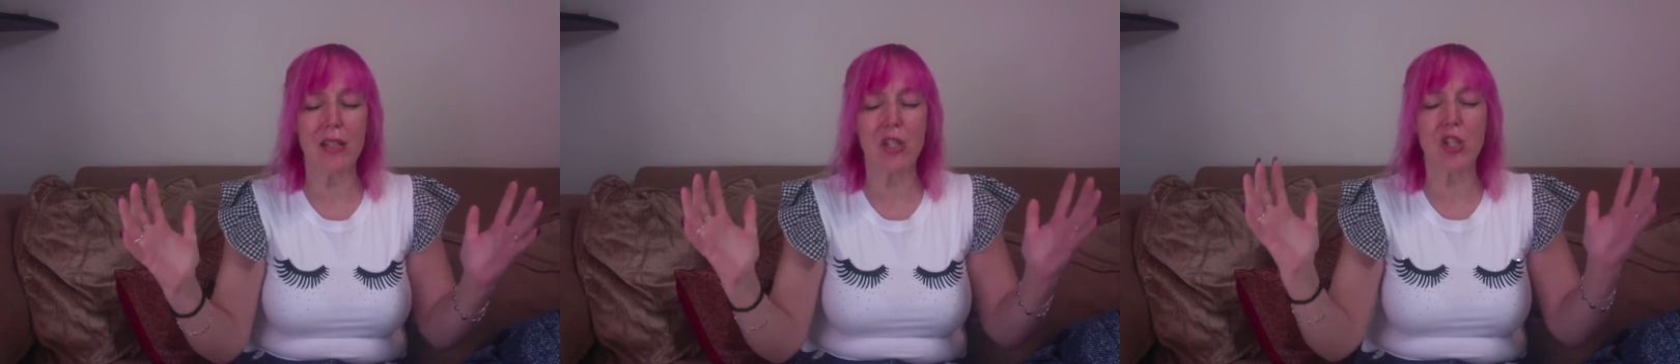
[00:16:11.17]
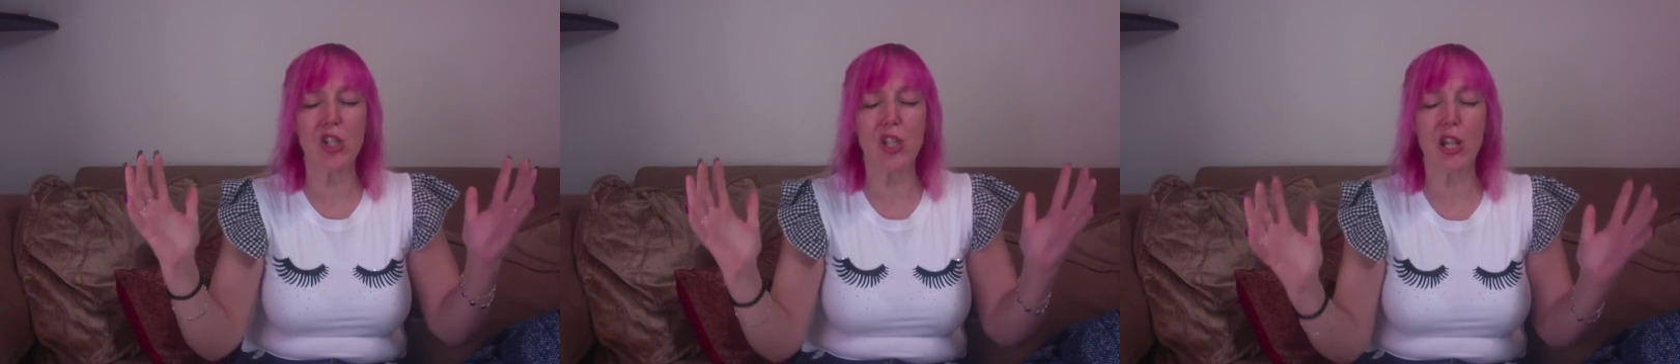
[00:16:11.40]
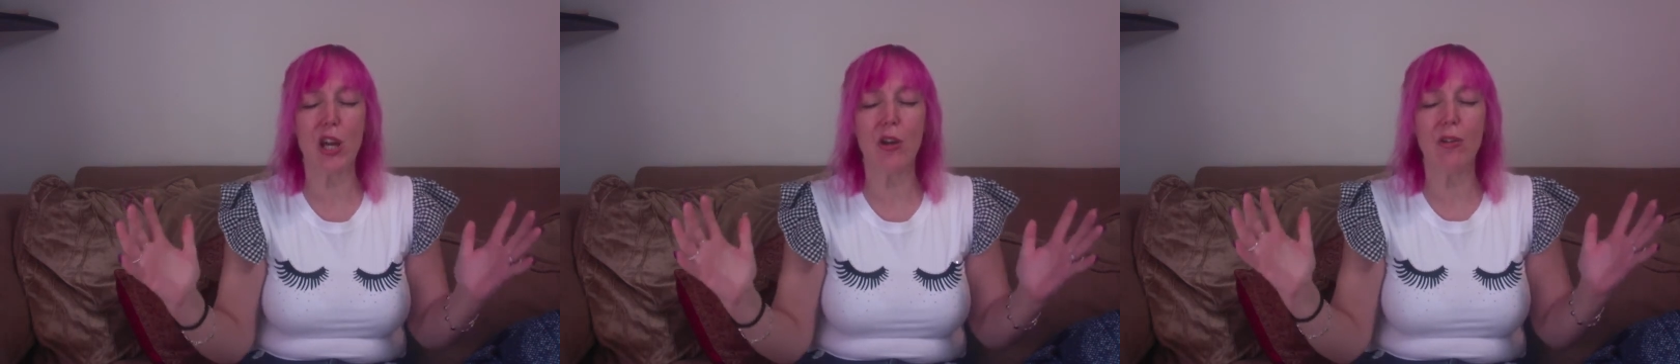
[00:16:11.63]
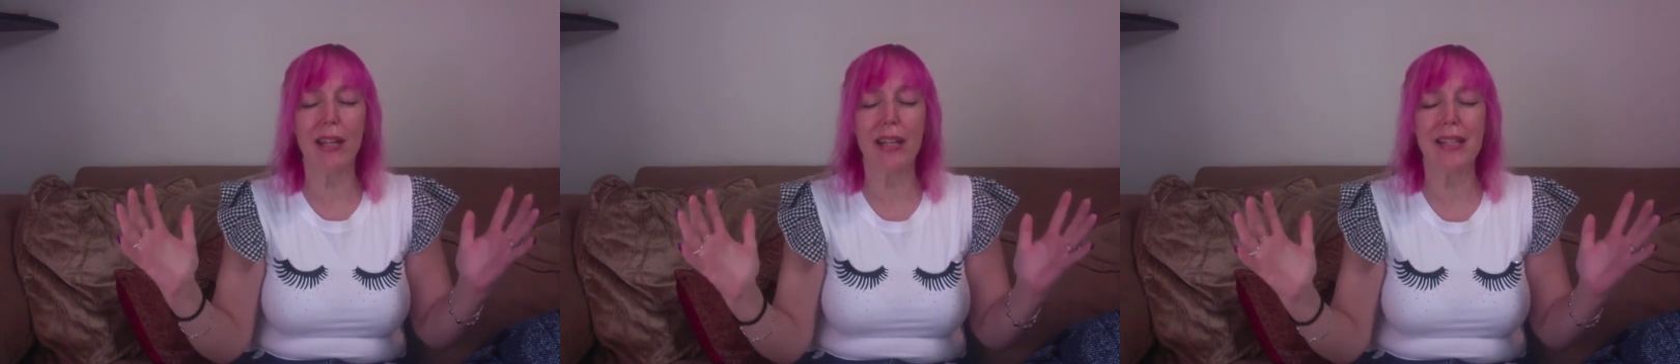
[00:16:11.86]

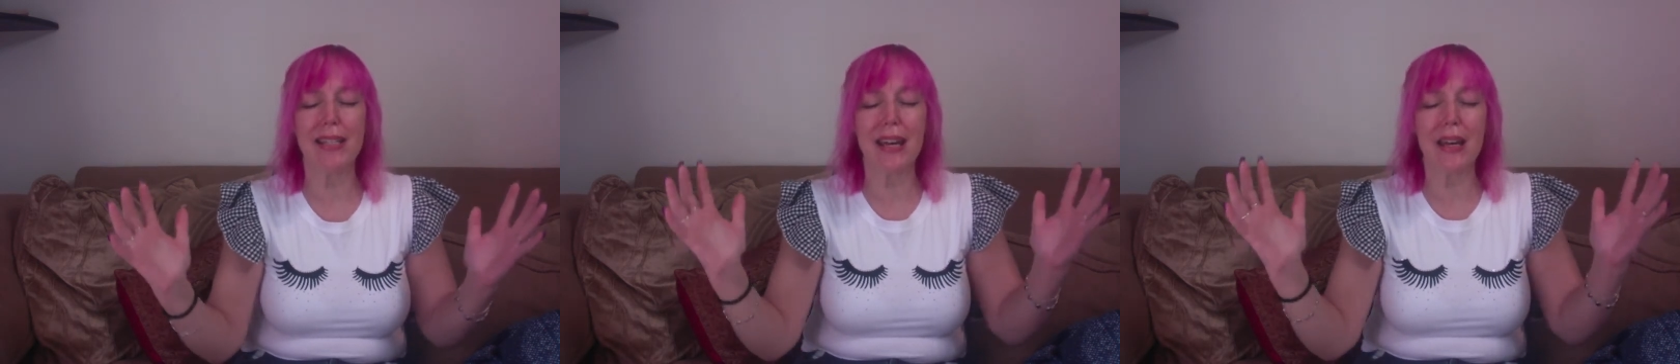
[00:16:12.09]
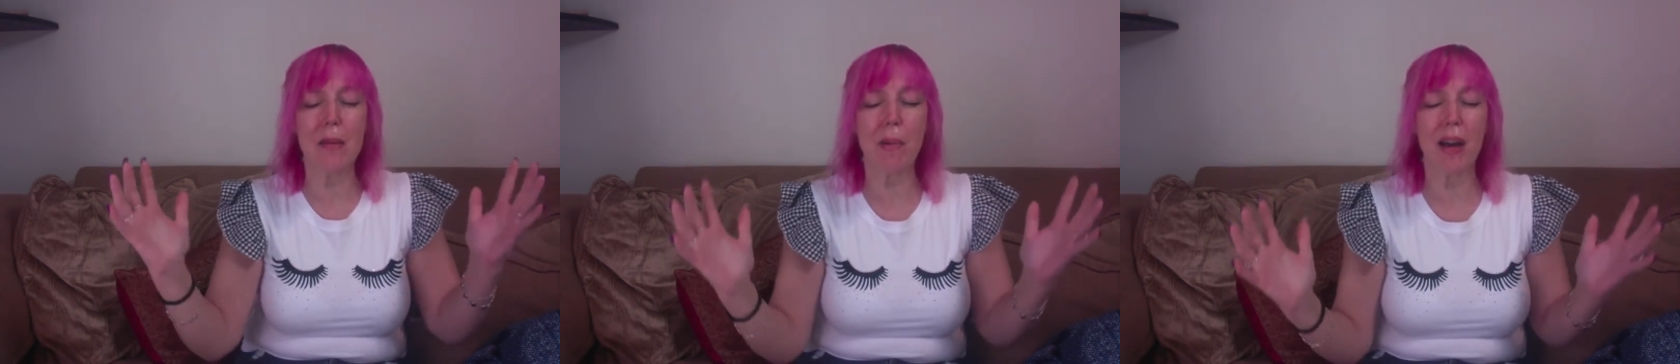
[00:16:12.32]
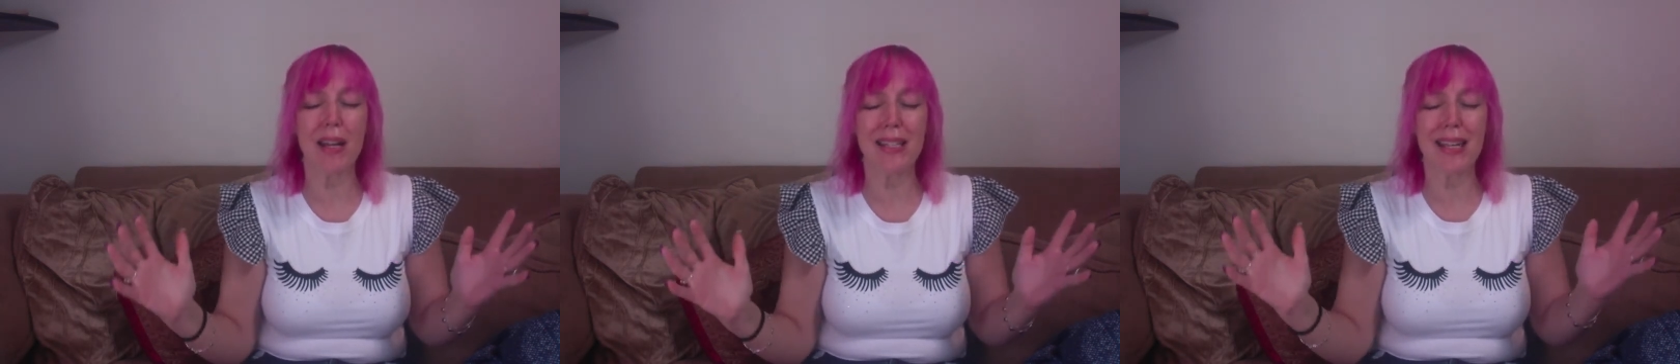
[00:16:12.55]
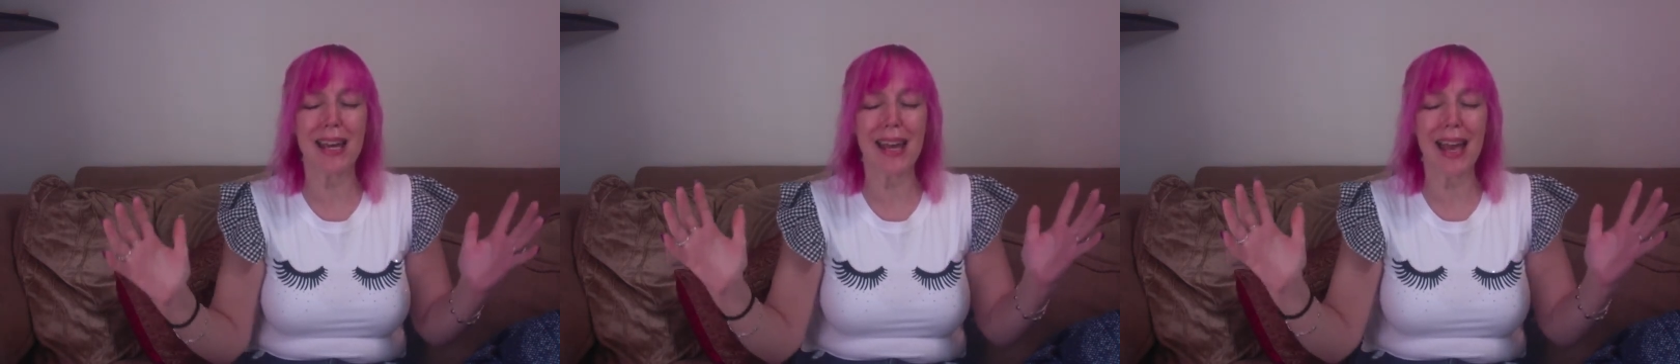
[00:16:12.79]
slowly, day by
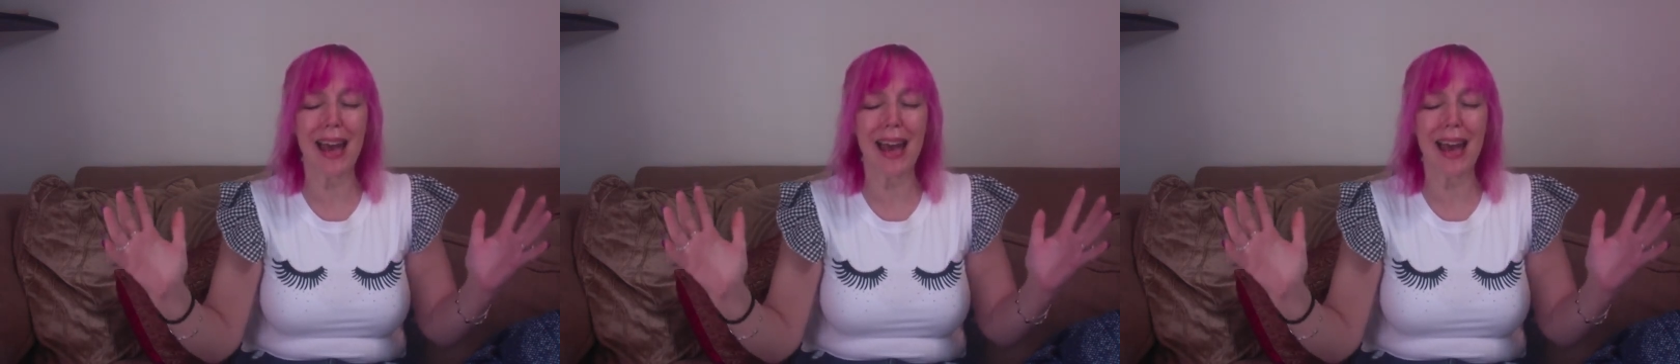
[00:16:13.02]
day,